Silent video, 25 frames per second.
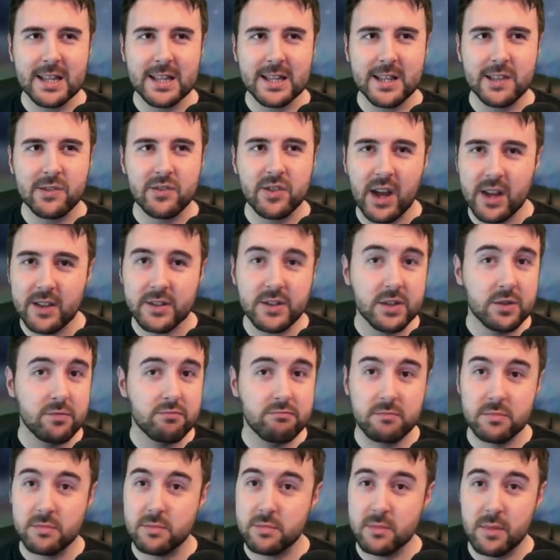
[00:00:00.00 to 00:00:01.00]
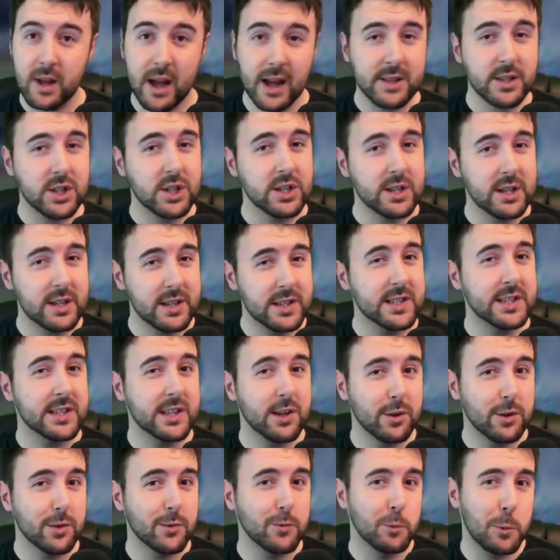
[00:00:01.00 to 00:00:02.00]
that's actually
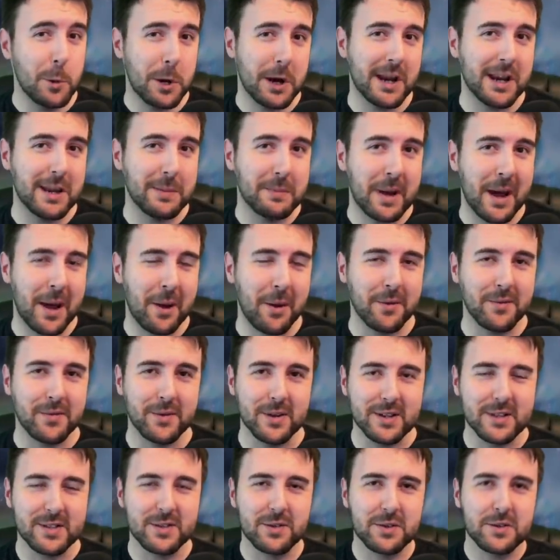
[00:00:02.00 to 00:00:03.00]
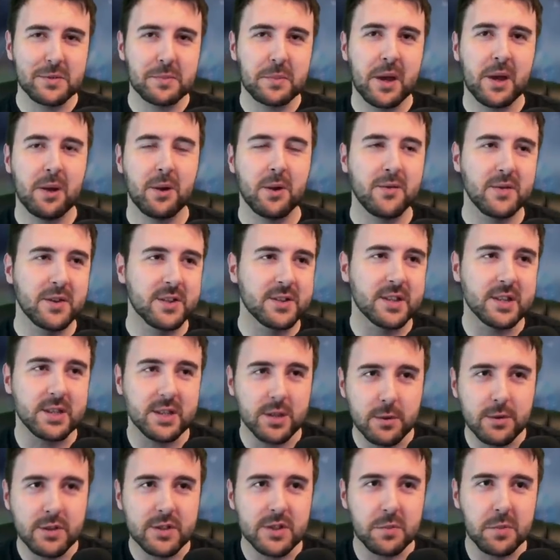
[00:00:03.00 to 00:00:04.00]
still really powerful. It's not as powerful as it
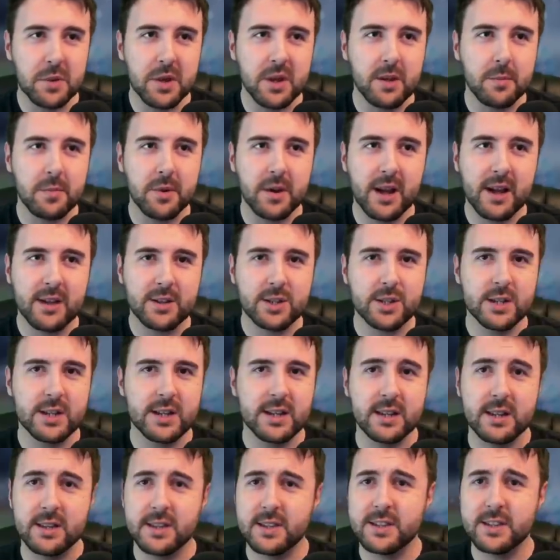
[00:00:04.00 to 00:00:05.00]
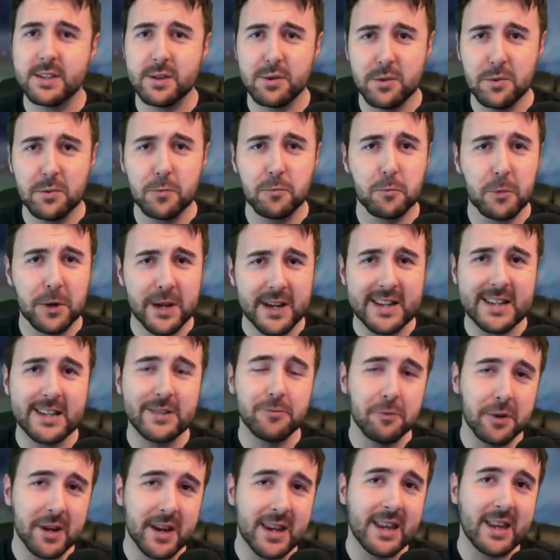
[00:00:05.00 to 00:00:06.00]
used to be, but actually it is still really,
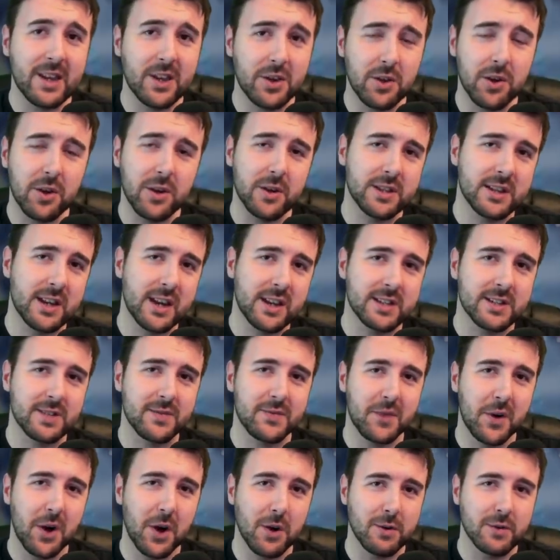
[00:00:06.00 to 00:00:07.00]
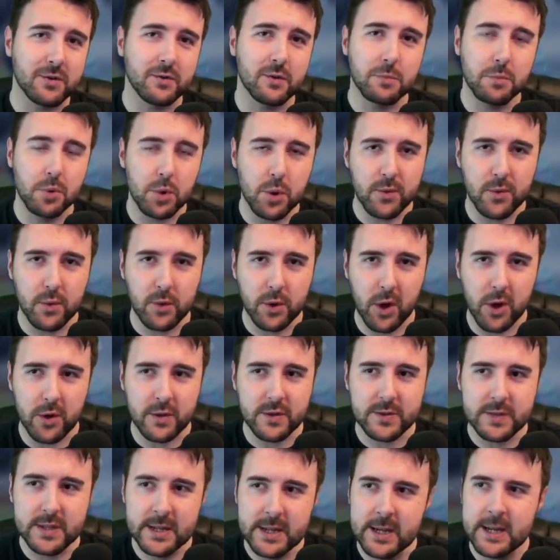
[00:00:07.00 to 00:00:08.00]
really good as far as removal
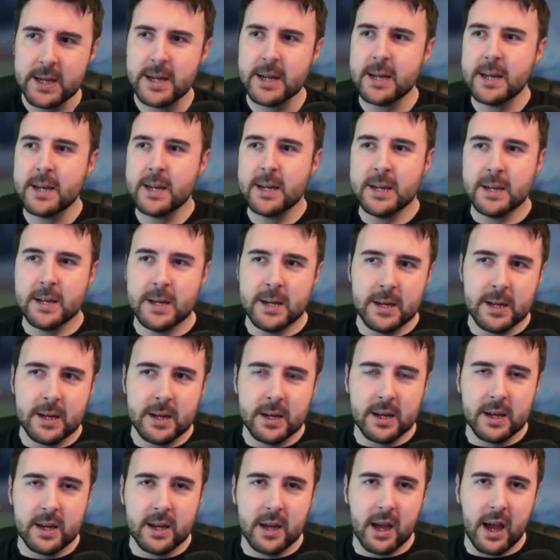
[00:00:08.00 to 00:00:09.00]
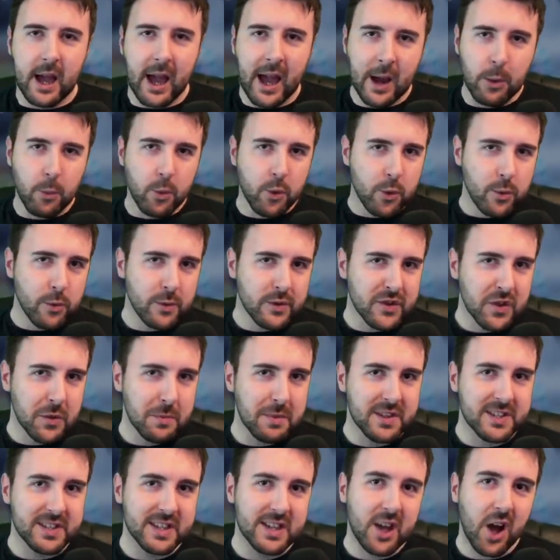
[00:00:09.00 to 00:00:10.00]
goes. And we're also
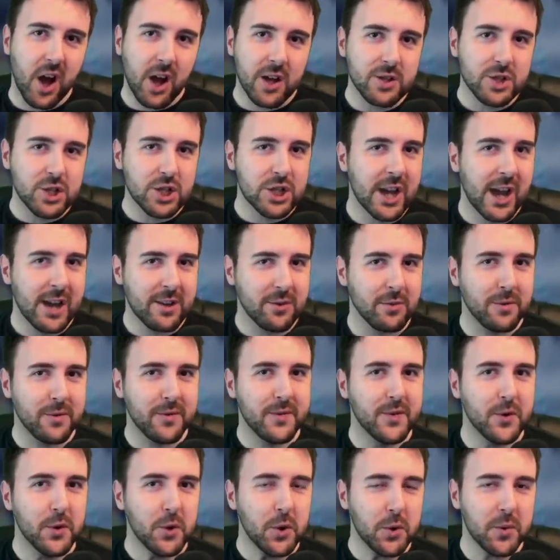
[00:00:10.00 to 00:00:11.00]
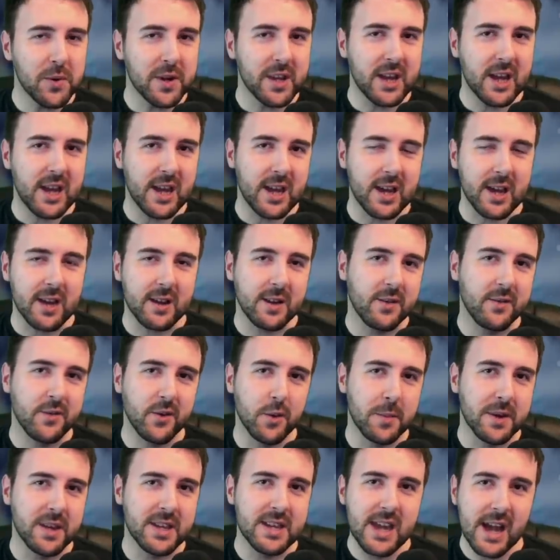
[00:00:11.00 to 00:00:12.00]
missing Unchanneled Fury here
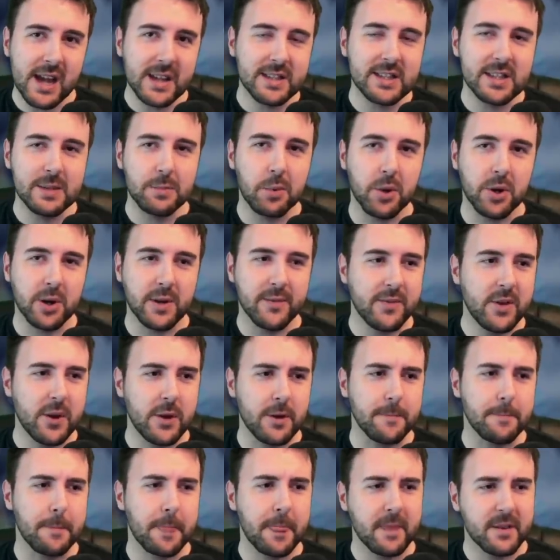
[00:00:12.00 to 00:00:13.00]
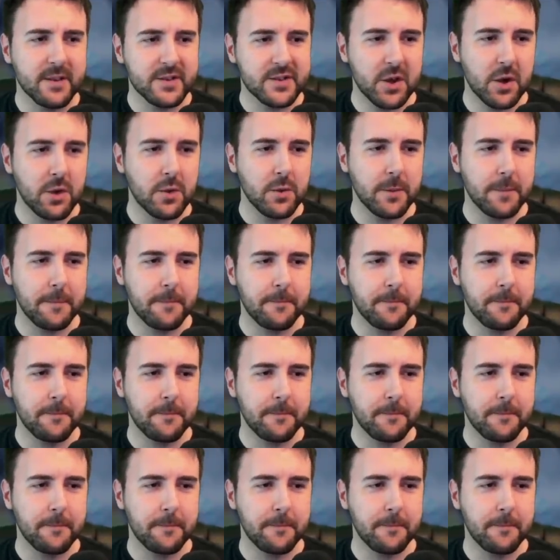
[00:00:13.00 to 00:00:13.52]
from a Yeti point of view. So